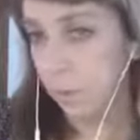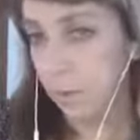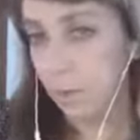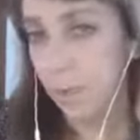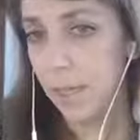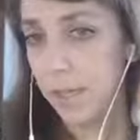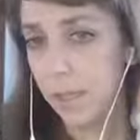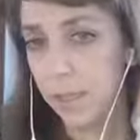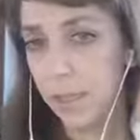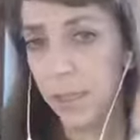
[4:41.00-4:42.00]

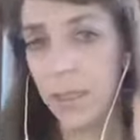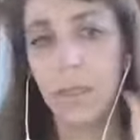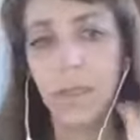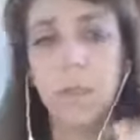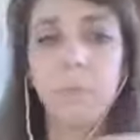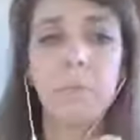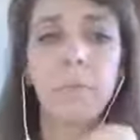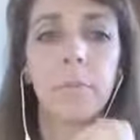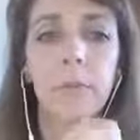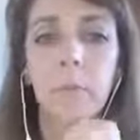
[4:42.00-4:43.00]
basically
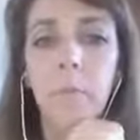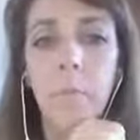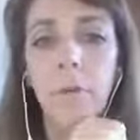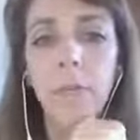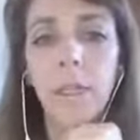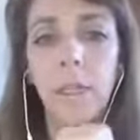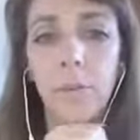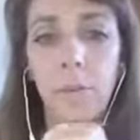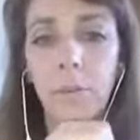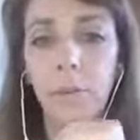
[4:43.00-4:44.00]
mostly getting
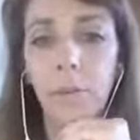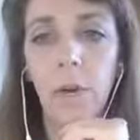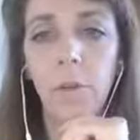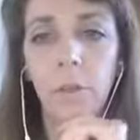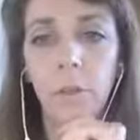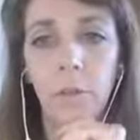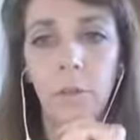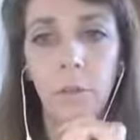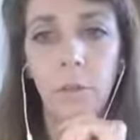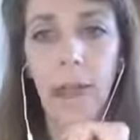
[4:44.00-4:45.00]
revenue off
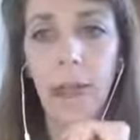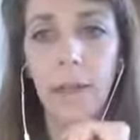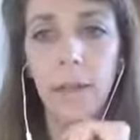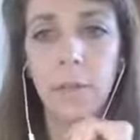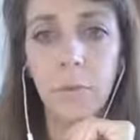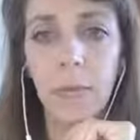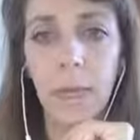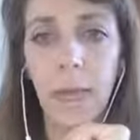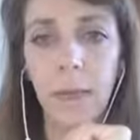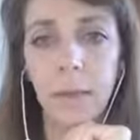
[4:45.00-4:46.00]
of ads, running
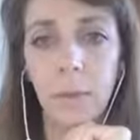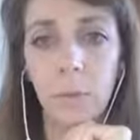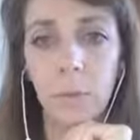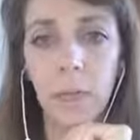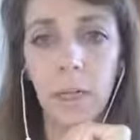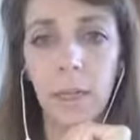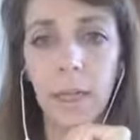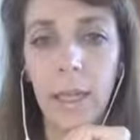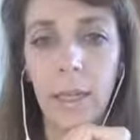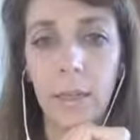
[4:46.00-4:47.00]
ads on the blog
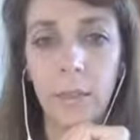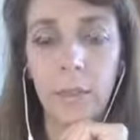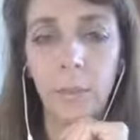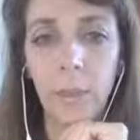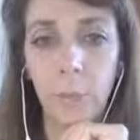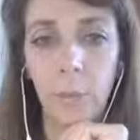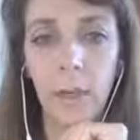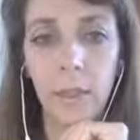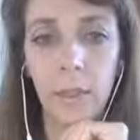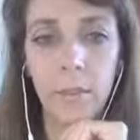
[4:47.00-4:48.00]
and affiliate
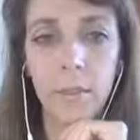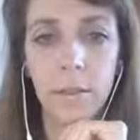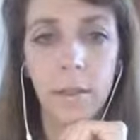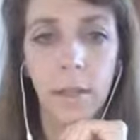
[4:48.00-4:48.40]
products.